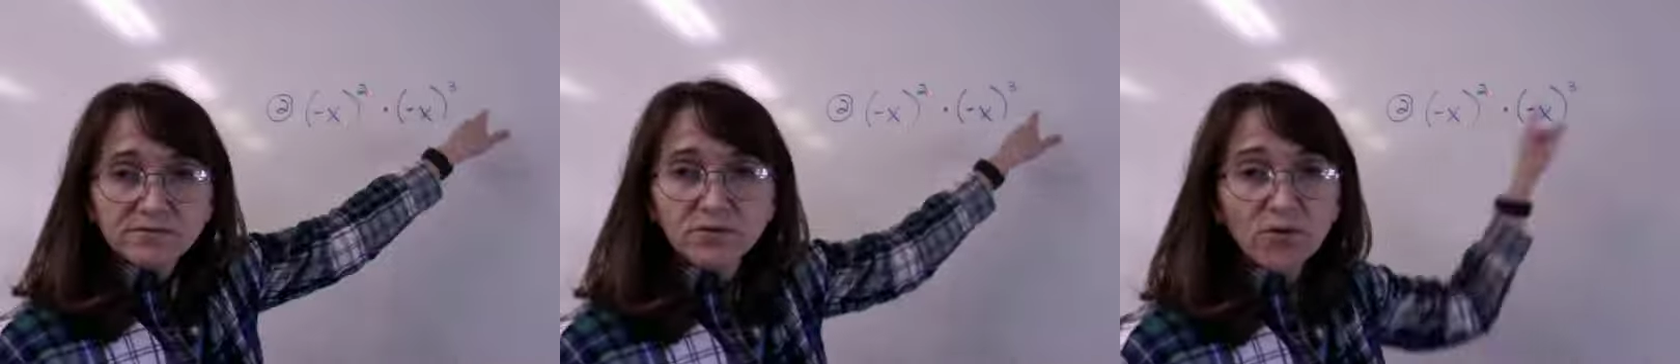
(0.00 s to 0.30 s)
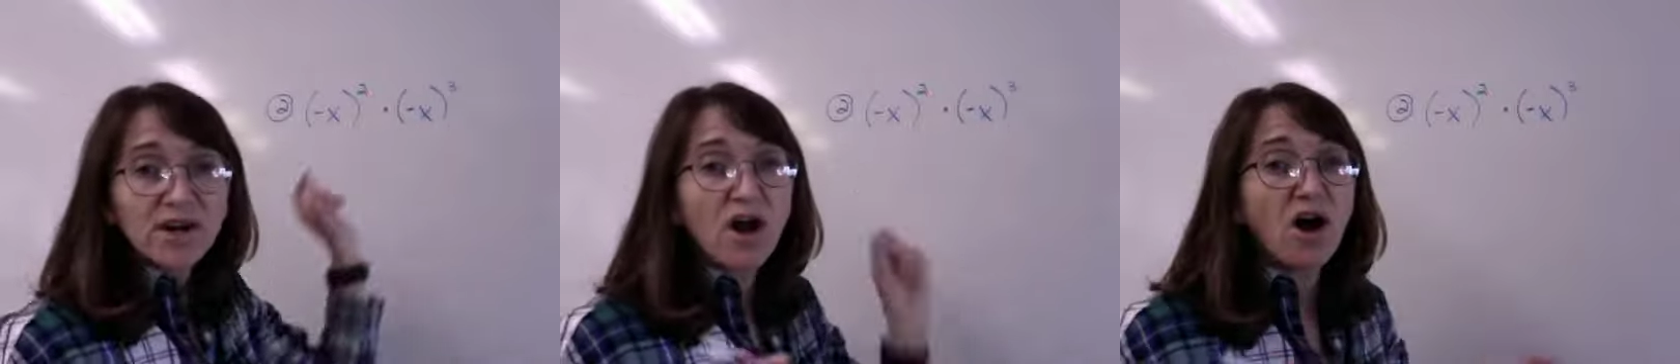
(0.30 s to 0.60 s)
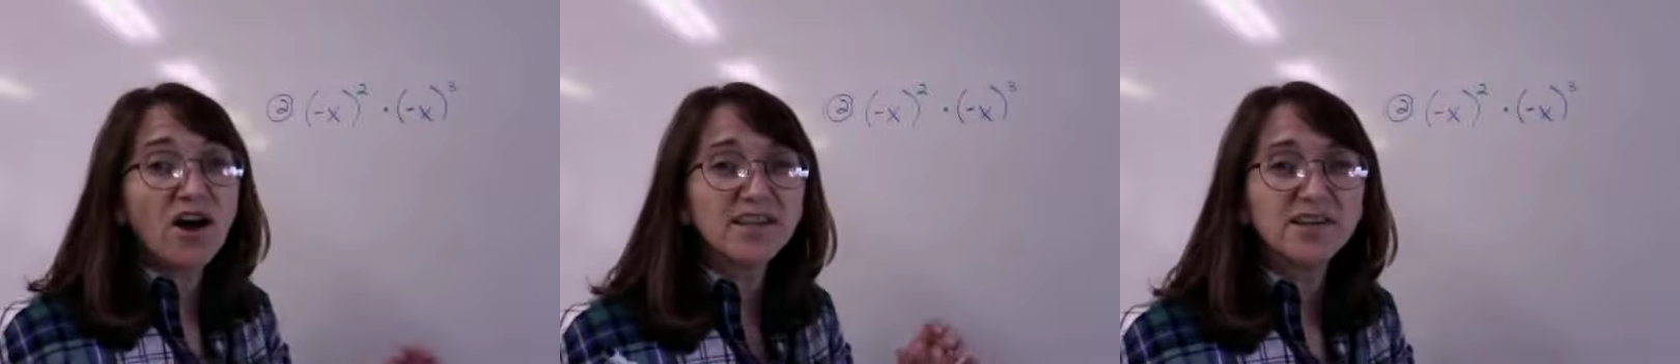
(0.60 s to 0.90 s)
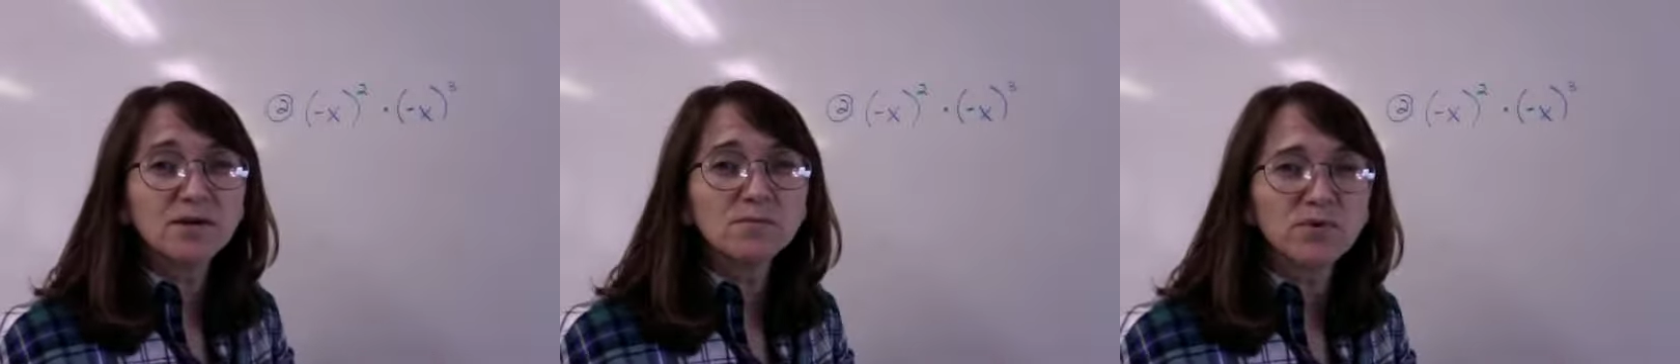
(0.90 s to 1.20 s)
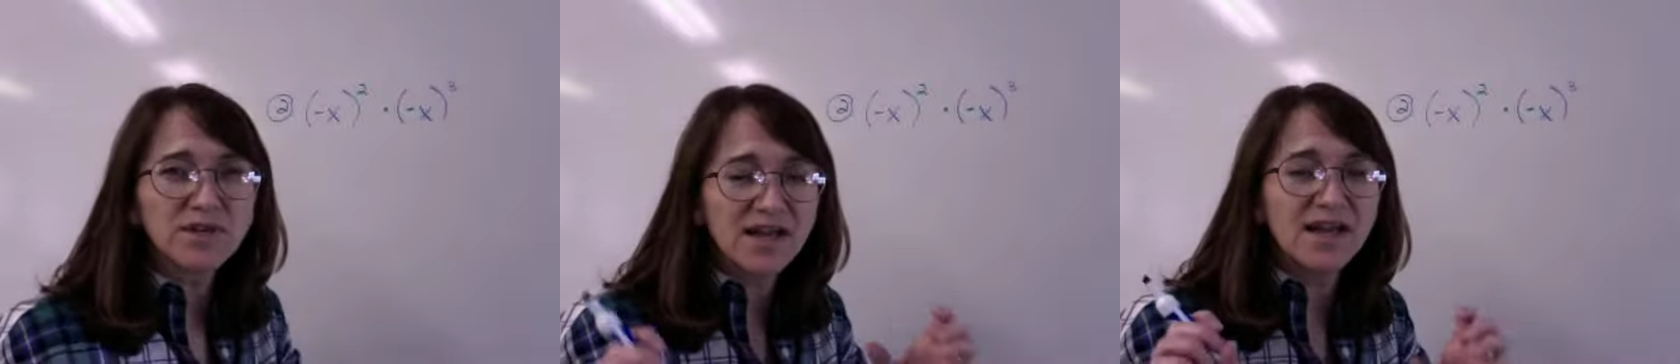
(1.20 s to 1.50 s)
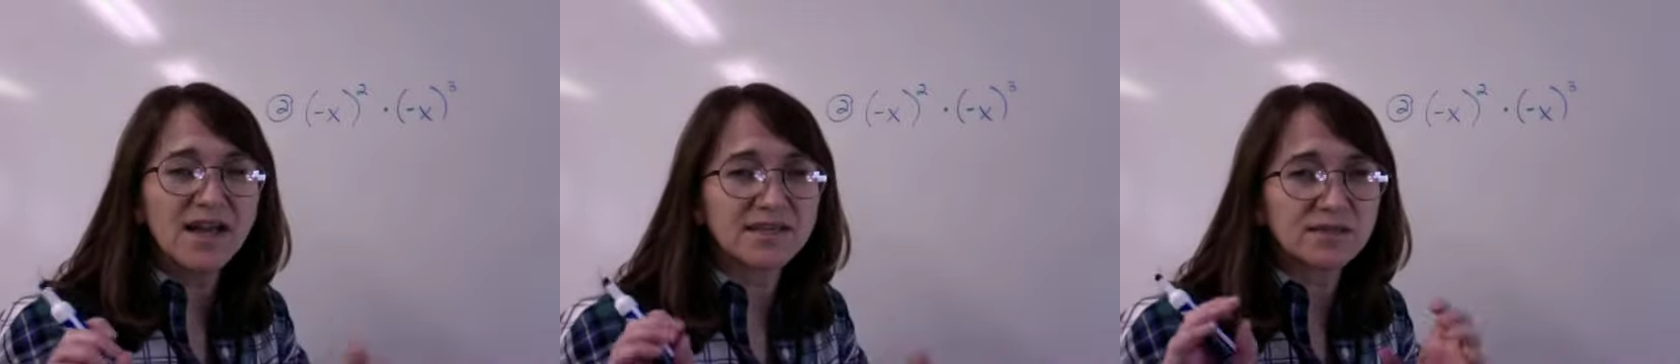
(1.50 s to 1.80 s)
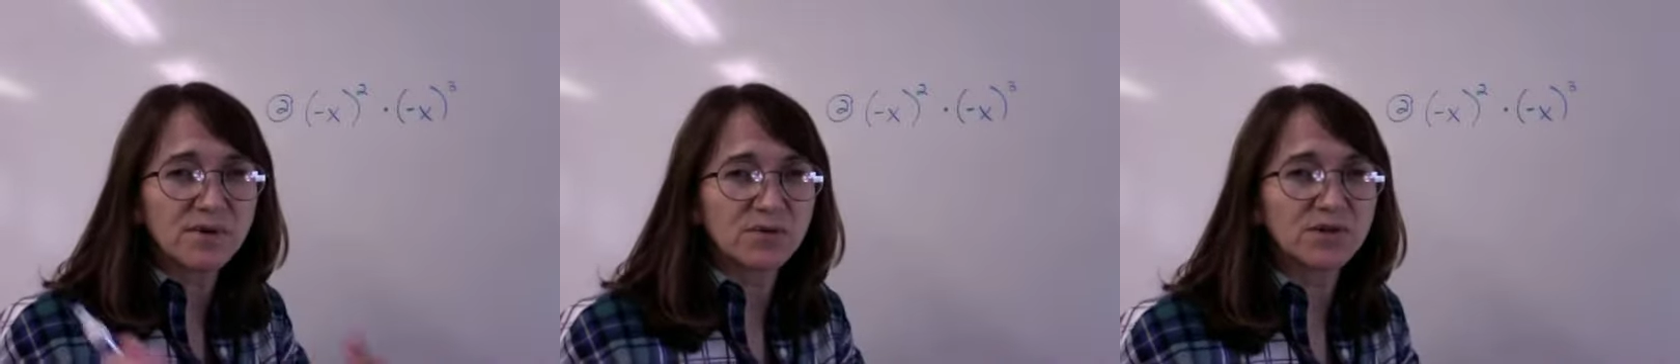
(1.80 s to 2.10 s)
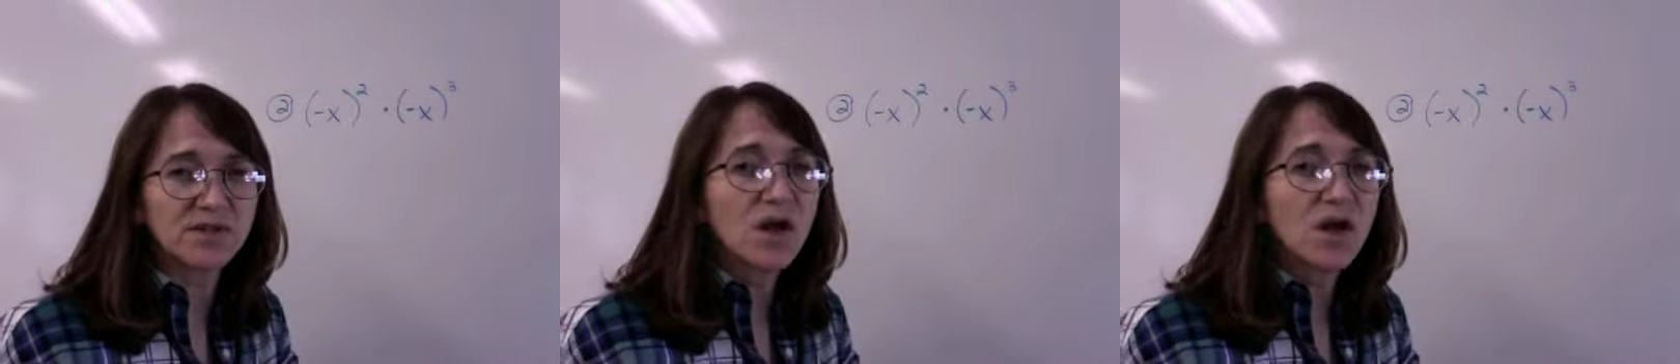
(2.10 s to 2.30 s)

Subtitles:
or an odd numbered exponent,